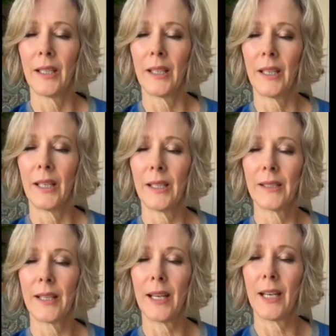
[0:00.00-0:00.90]

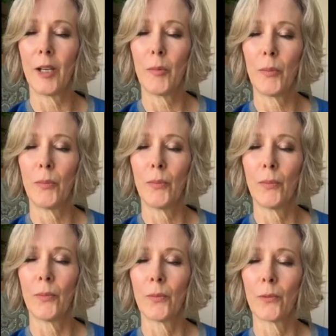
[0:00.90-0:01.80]
as a
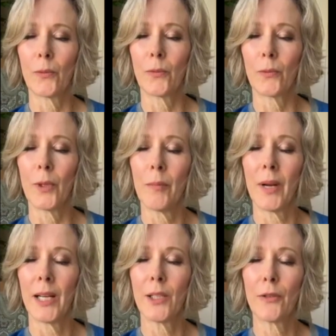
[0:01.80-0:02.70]

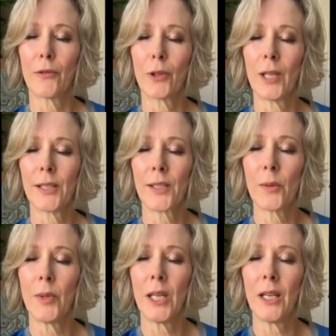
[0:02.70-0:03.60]
reminder for us to
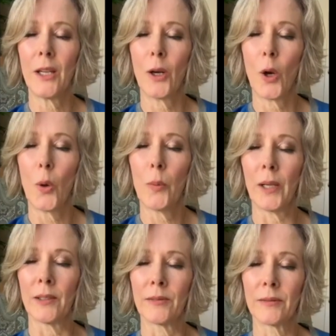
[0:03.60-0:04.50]
be
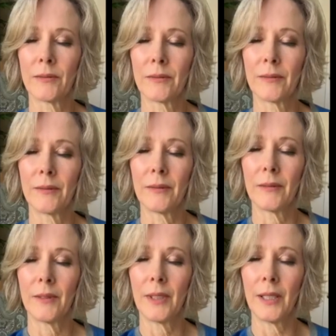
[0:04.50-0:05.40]
open
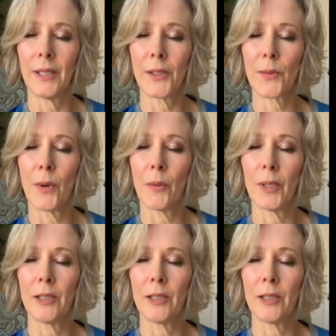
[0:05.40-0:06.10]
in this moment.